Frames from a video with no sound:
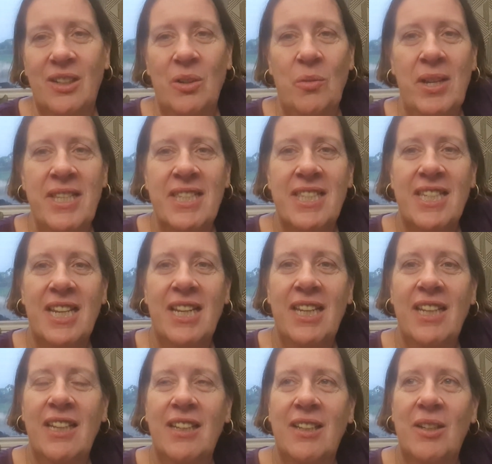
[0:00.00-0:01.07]

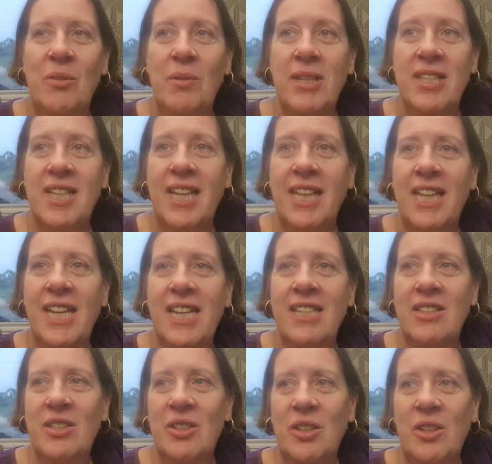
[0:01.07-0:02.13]
Wednesday, we take it
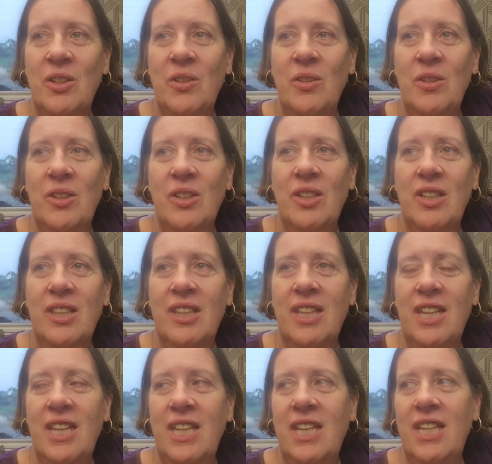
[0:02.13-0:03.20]
into
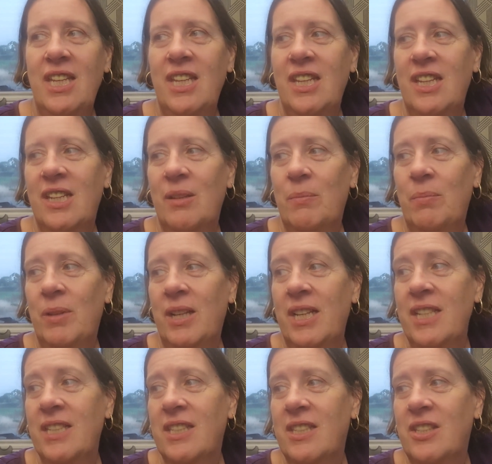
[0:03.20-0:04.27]
the
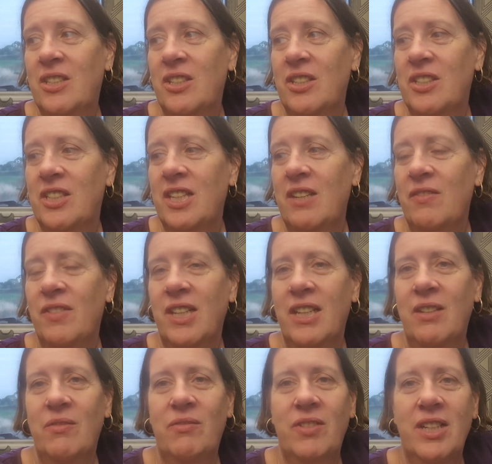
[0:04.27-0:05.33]
place to see if they
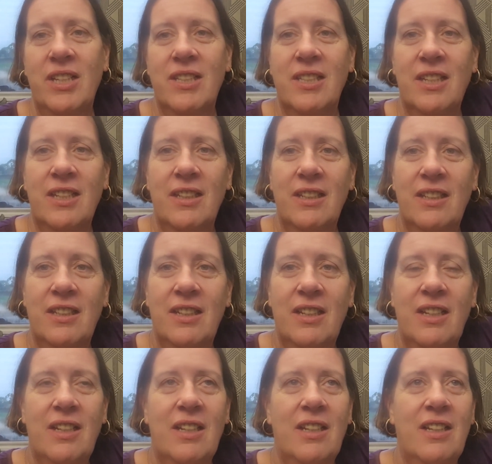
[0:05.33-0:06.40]
can fix it.
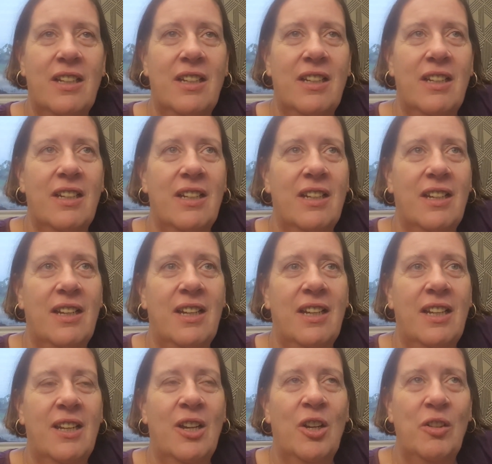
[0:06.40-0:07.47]

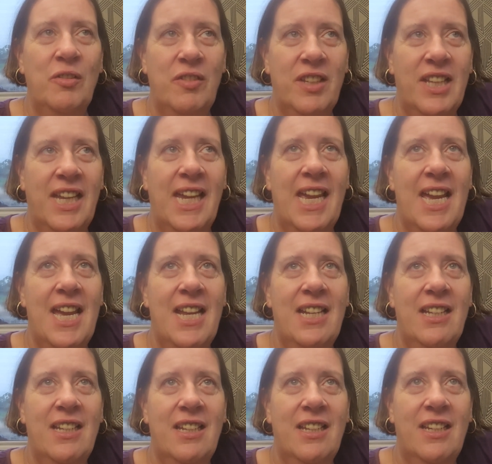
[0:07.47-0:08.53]
And hopefully they
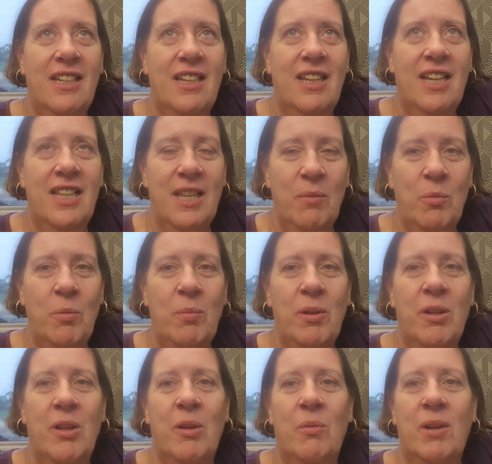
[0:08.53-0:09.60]
can. And then we'll be
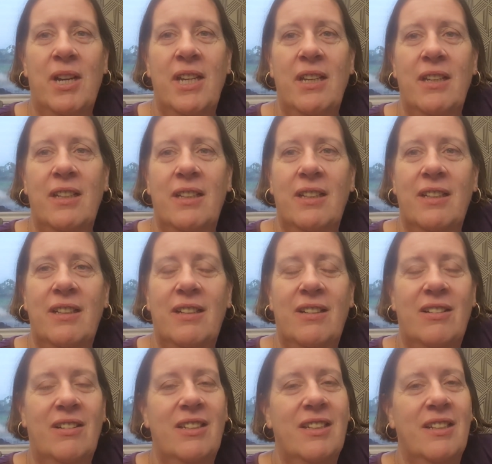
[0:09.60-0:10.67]
on our way. Oh,
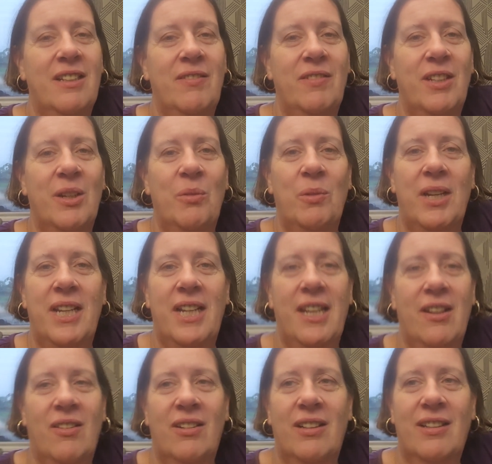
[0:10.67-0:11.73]
I don't even know where
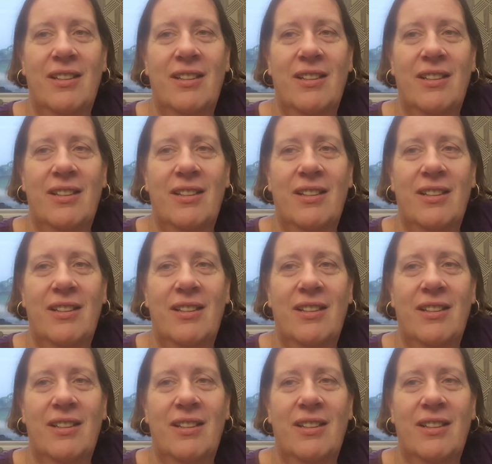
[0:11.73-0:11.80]
now.